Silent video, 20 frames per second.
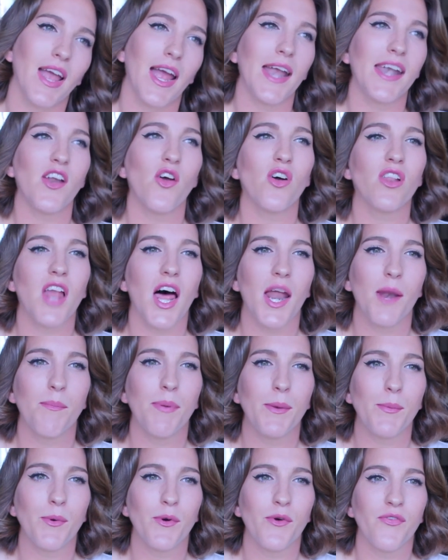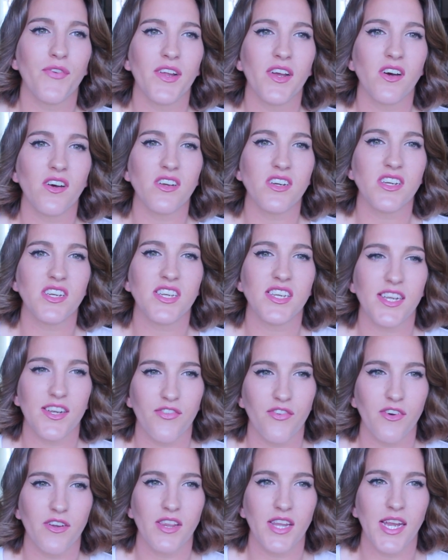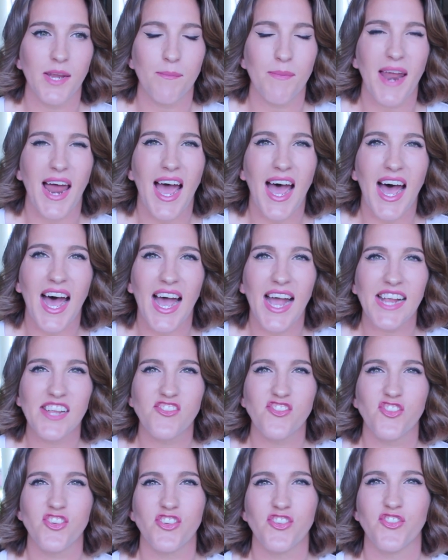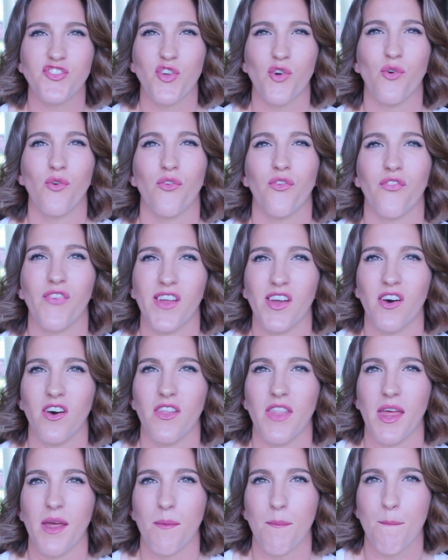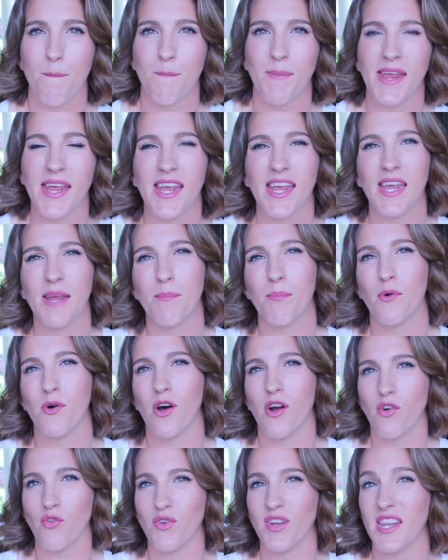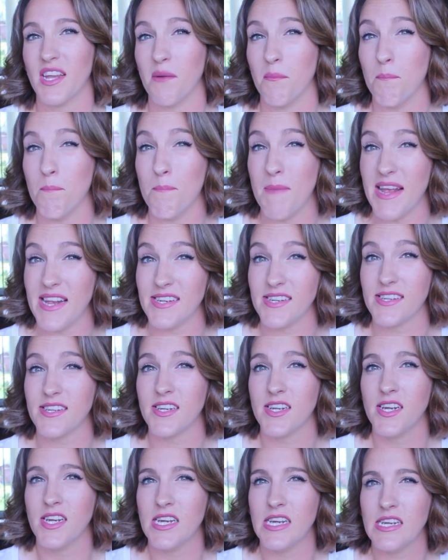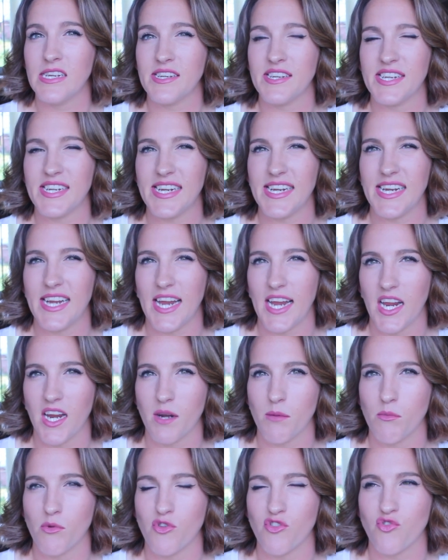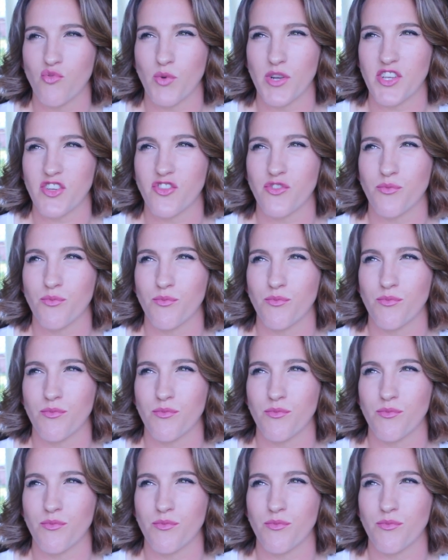I know a lot of people feel differently, but I just don't feel that people are really meant to eat animals, which